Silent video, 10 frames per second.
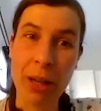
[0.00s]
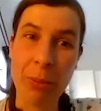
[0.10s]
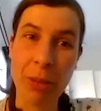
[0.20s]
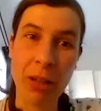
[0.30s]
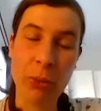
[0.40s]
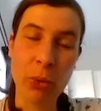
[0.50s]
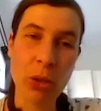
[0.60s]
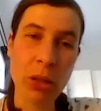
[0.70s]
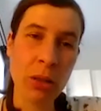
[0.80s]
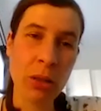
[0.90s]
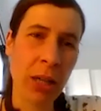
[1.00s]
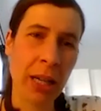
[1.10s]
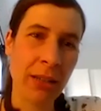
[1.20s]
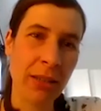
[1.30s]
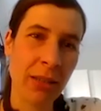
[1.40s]
I mean, if you just look
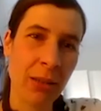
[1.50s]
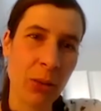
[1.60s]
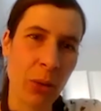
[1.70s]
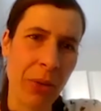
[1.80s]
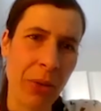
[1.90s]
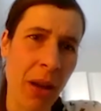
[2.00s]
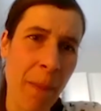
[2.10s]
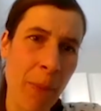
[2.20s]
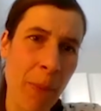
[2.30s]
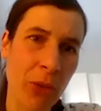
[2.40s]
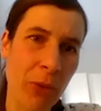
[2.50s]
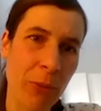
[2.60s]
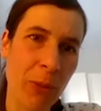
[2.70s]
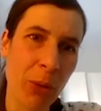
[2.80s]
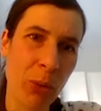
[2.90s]
at the numbers of
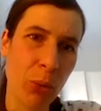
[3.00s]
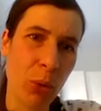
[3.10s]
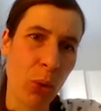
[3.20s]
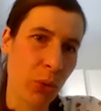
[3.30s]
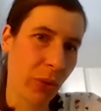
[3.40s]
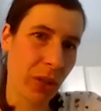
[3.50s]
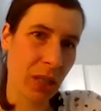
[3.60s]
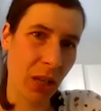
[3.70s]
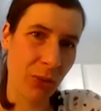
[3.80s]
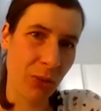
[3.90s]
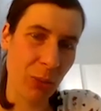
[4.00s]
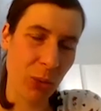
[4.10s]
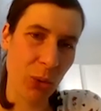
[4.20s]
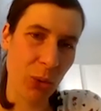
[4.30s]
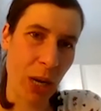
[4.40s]
people who go to this kind of
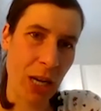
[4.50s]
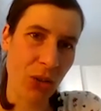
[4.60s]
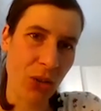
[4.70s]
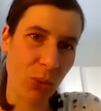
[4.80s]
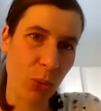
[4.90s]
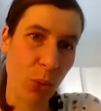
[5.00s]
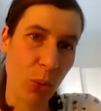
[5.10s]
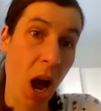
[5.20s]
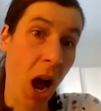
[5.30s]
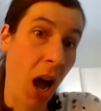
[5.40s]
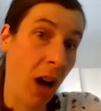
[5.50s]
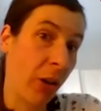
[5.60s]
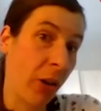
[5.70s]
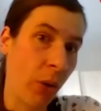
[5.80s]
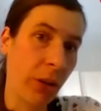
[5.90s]
demonstrations or who
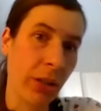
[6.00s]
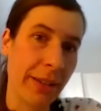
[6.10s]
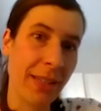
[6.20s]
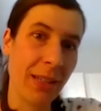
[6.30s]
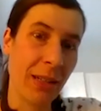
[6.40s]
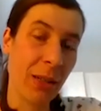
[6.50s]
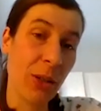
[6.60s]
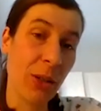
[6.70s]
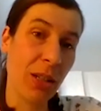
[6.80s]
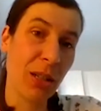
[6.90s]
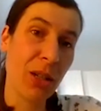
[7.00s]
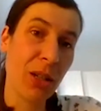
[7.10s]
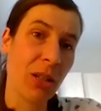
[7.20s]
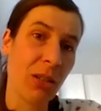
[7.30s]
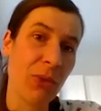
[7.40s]
are organized in
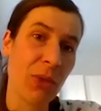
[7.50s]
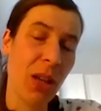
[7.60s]
initiatives,